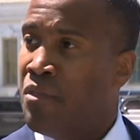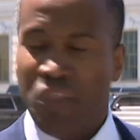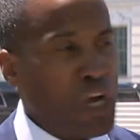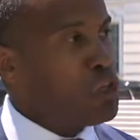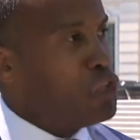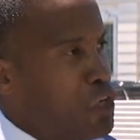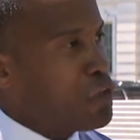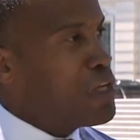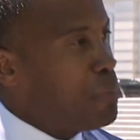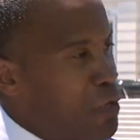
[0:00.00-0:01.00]
They are
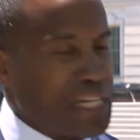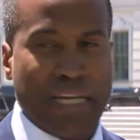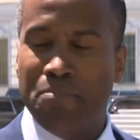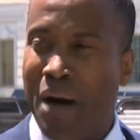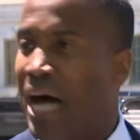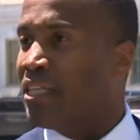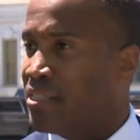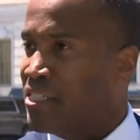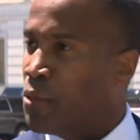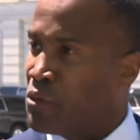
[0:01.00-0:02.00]
literally putting in policies and